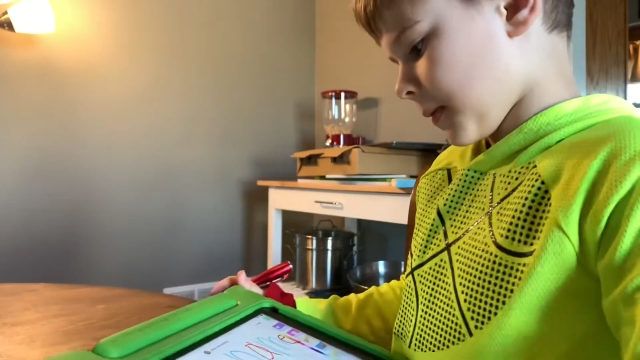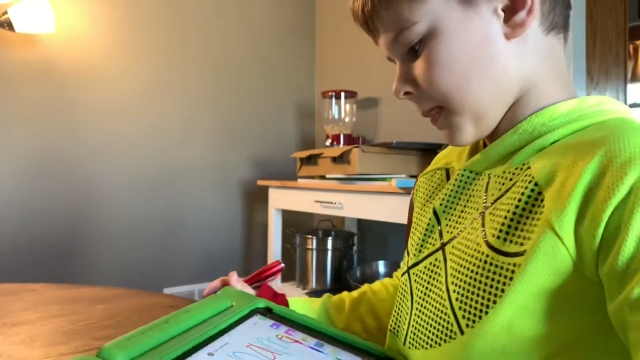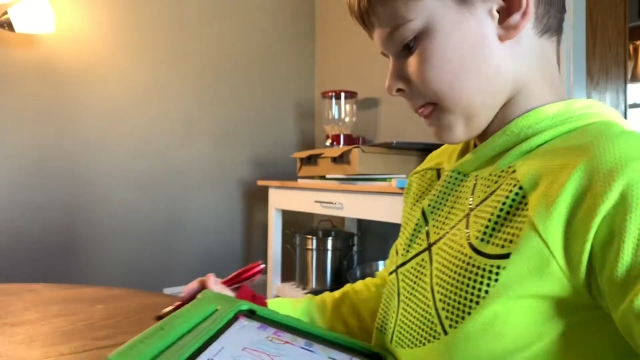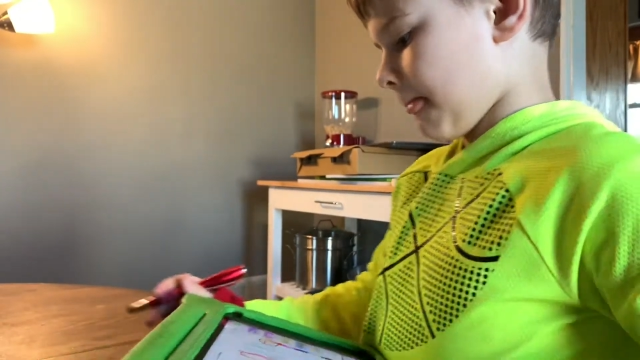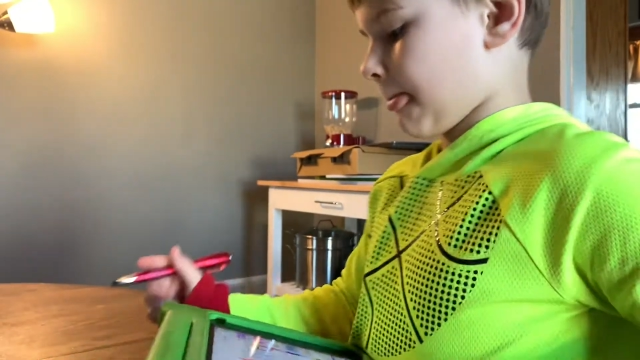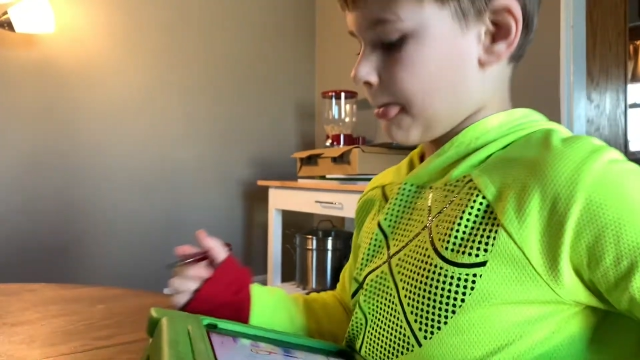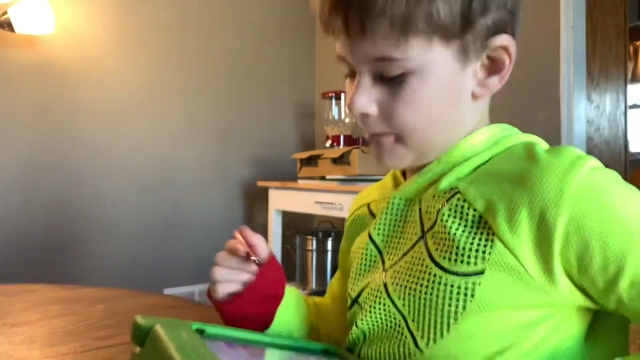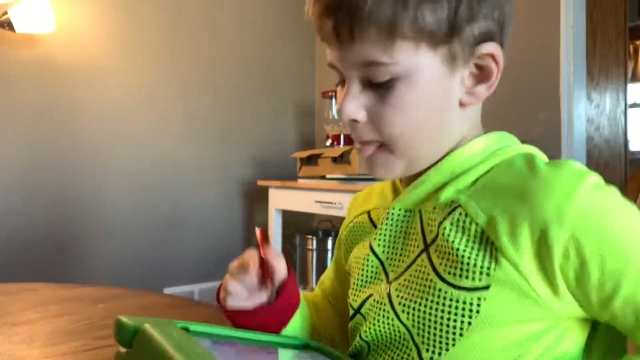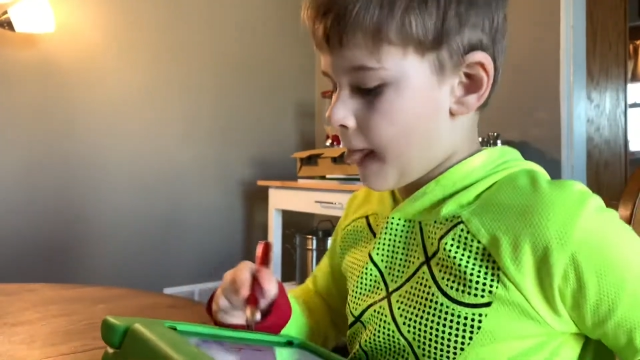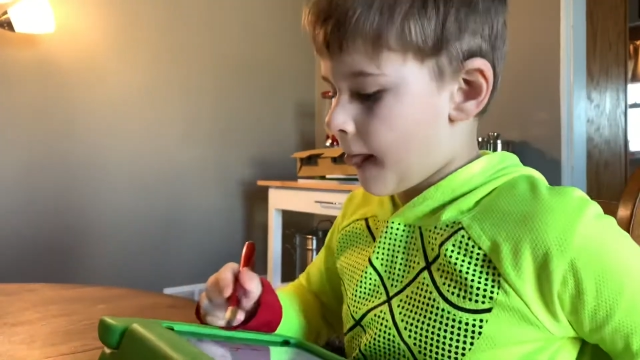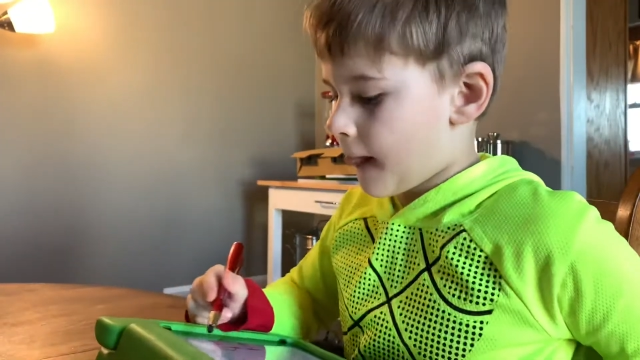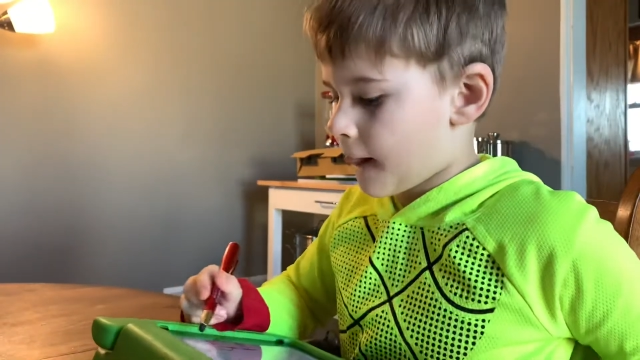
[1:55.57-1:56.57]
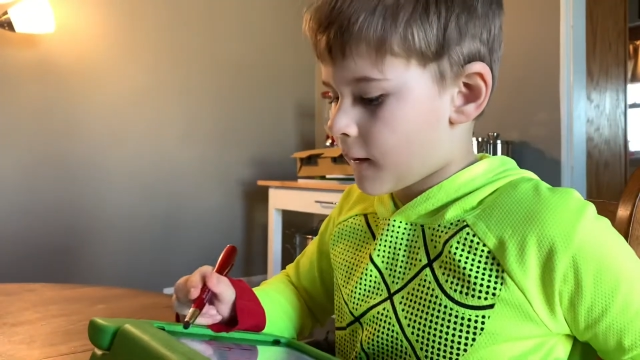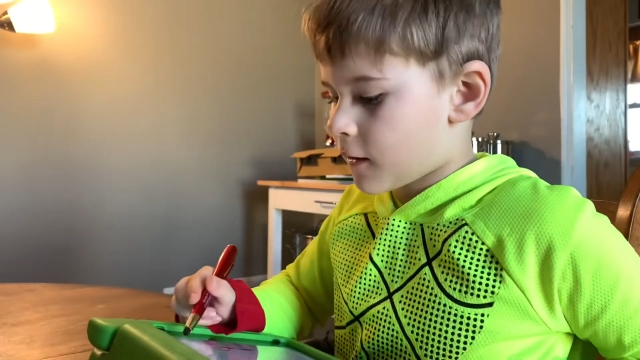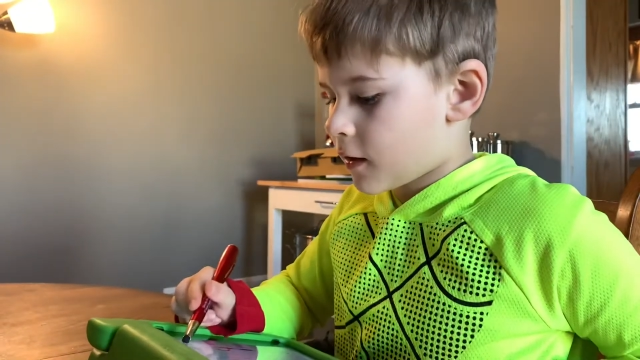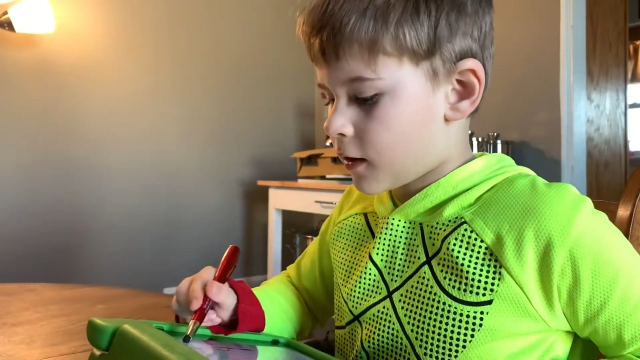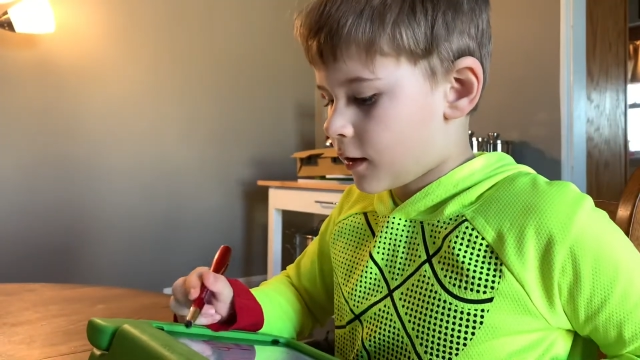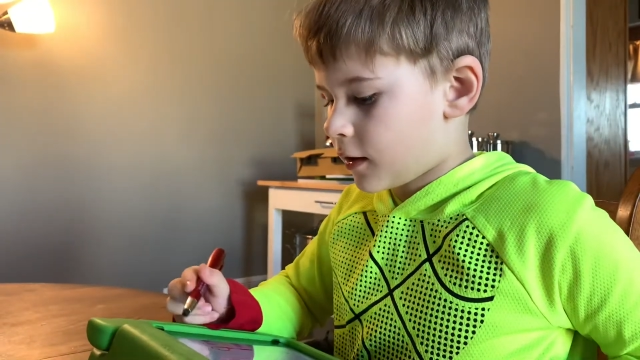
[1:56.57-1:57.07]
on that so you don't lose it.
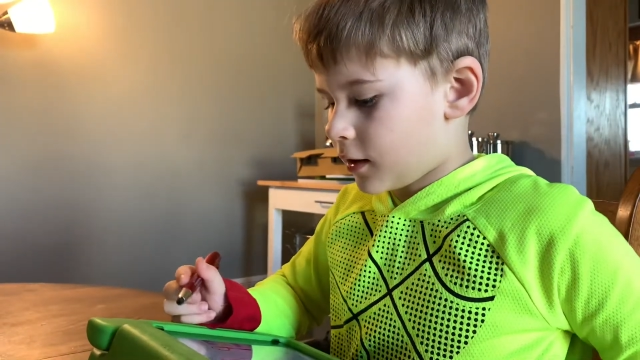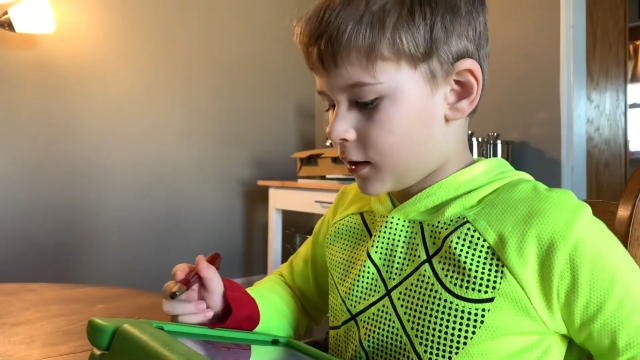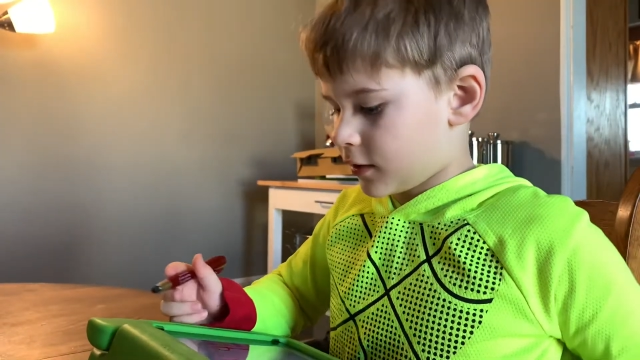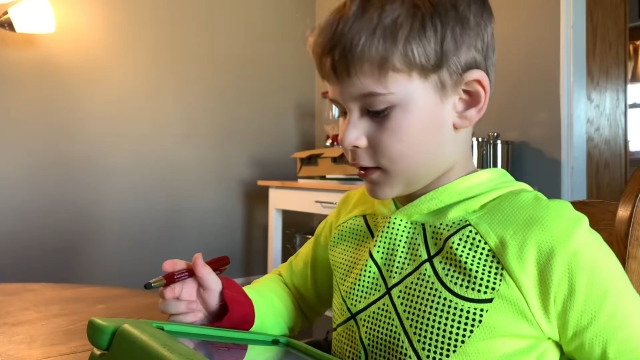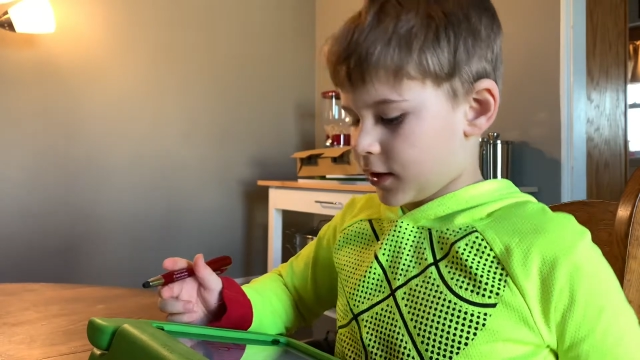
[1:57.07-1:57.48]
Okay.